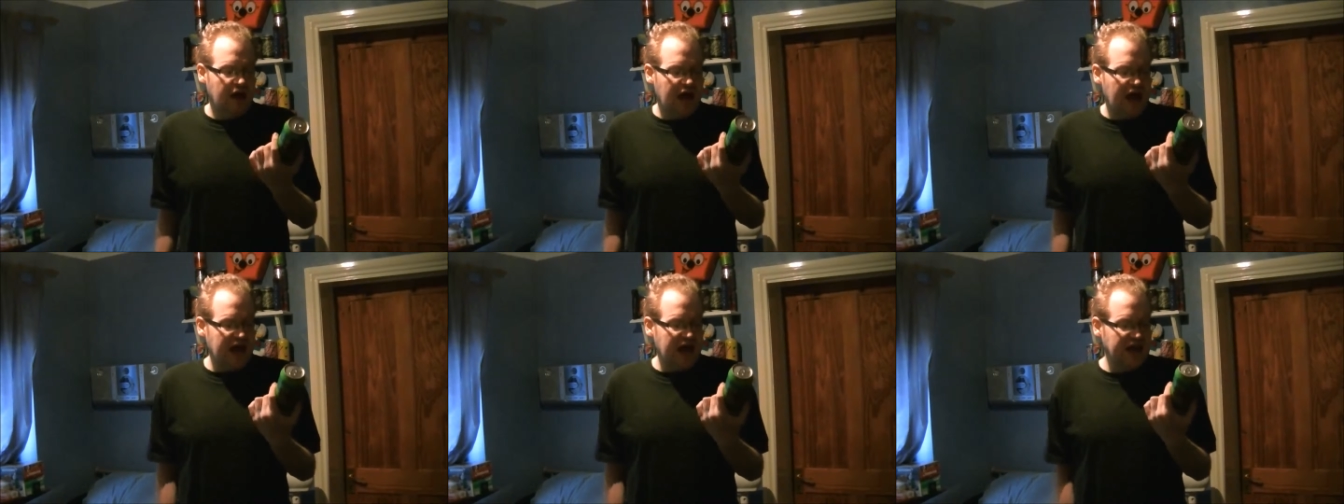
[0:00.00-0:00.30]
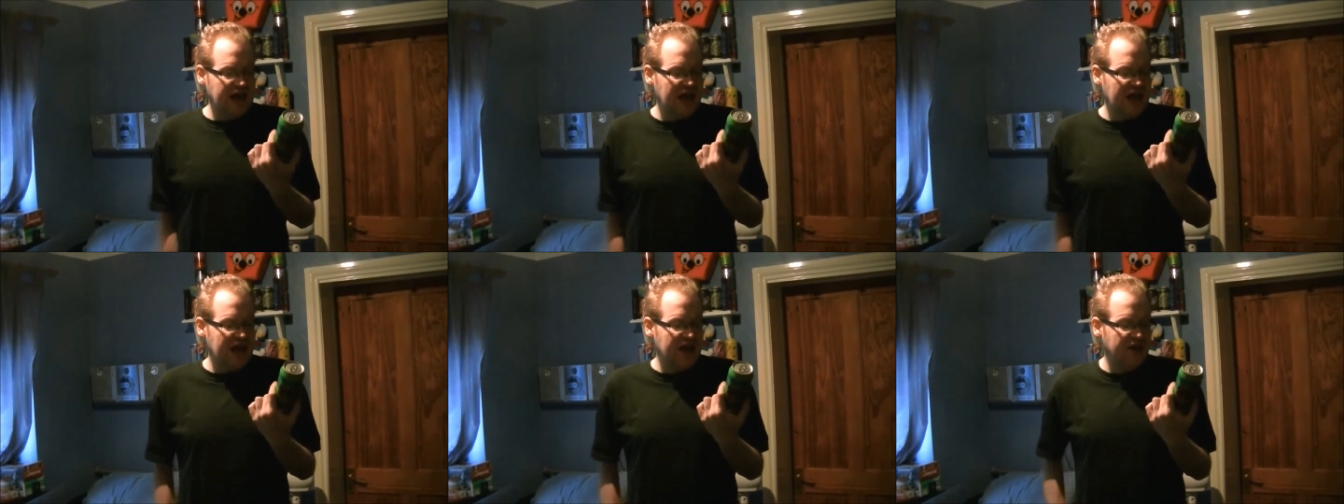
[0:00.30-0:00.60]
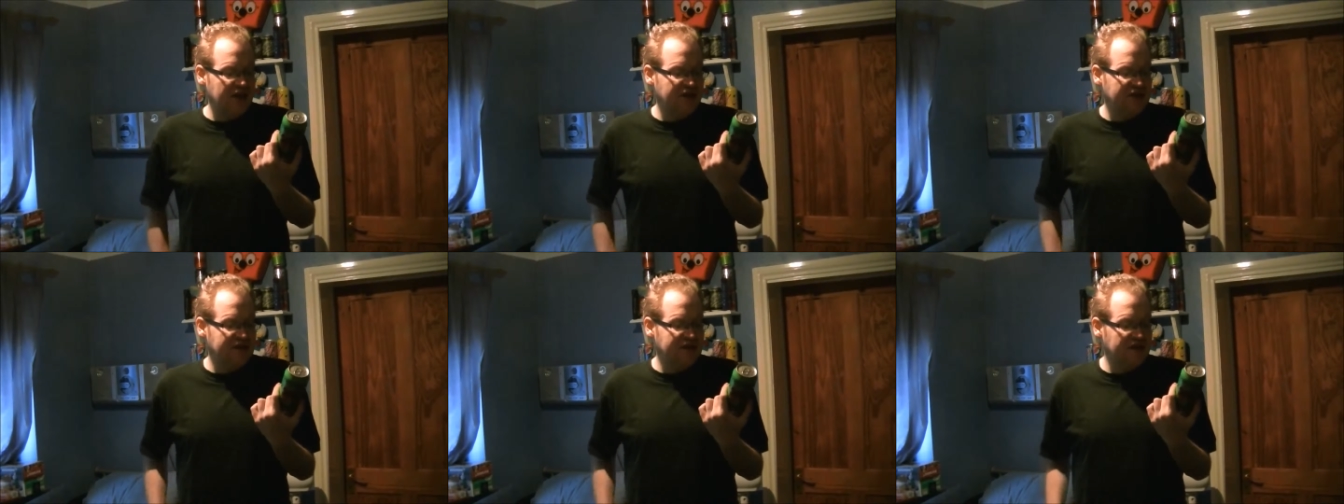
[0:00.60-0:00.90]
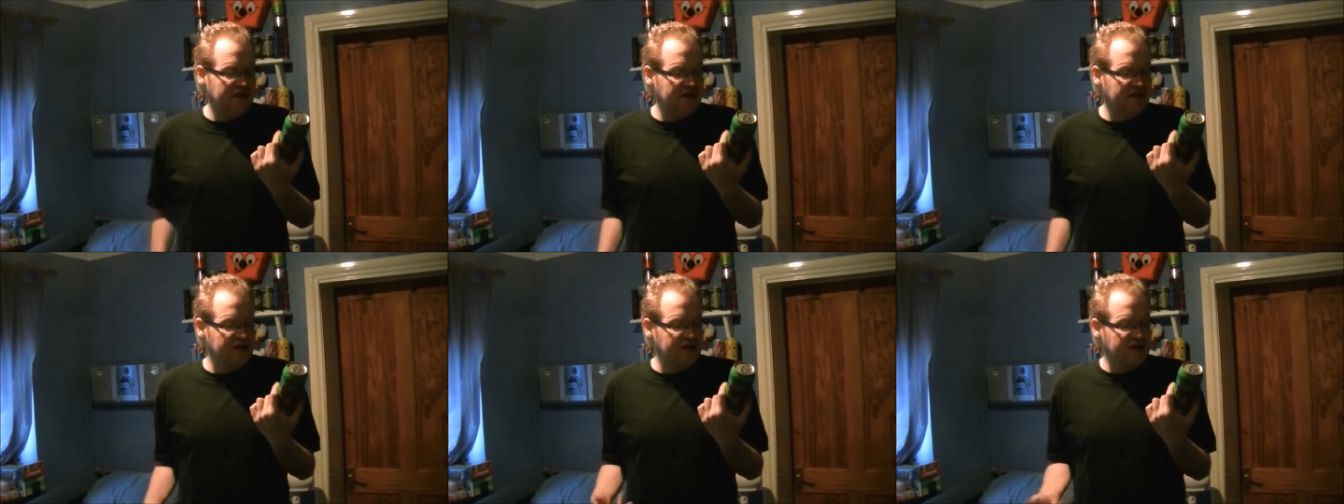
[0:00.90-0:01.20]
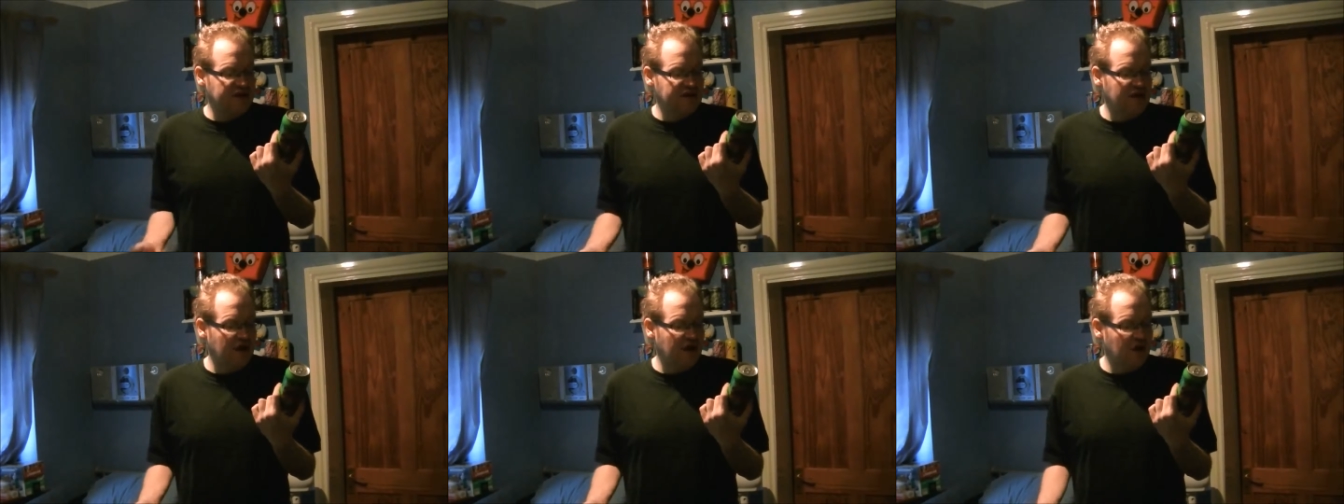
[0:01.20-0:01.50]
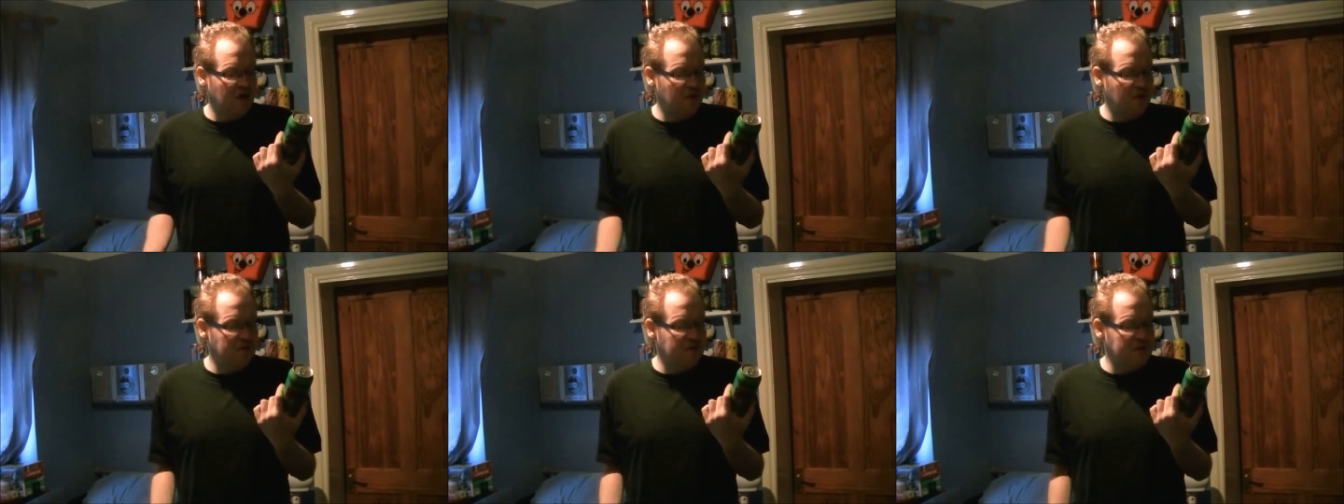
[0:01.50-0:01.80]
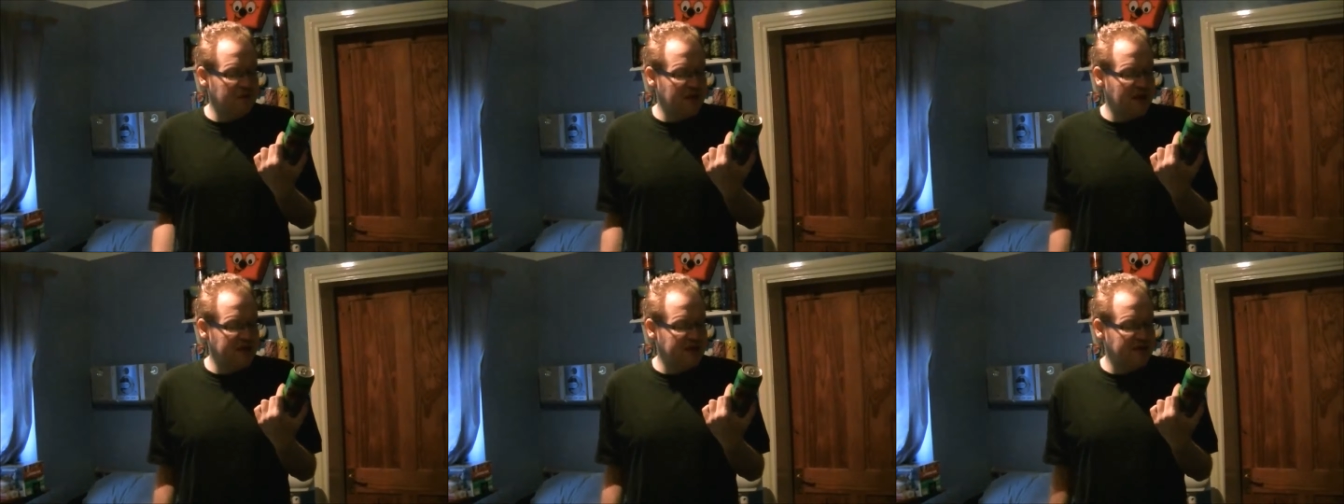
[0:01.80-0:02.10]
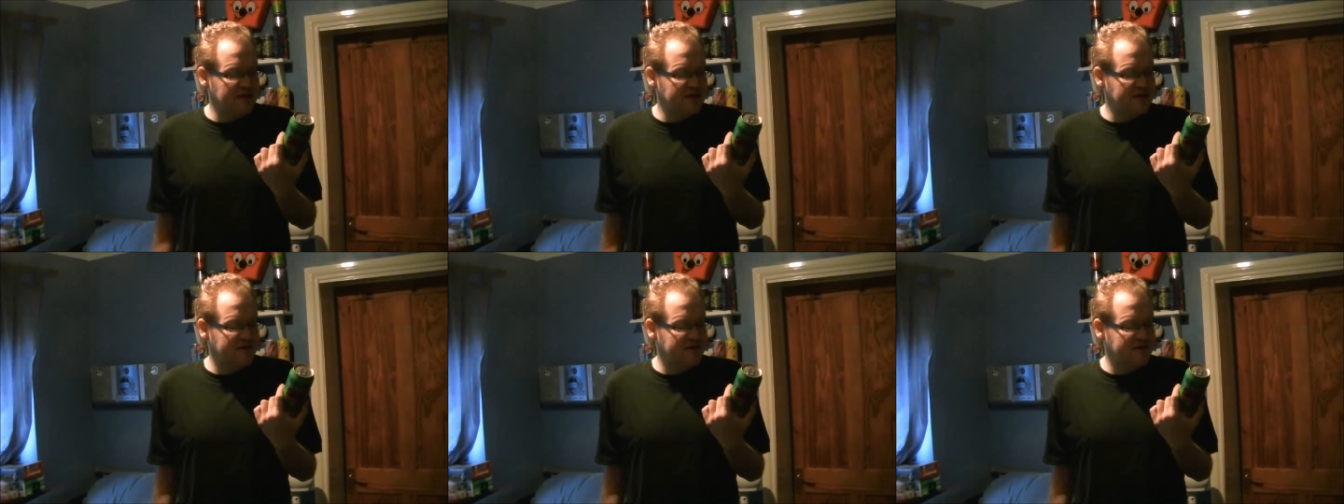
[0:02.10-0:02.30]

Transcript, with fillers: And again, just like on the show, but it has a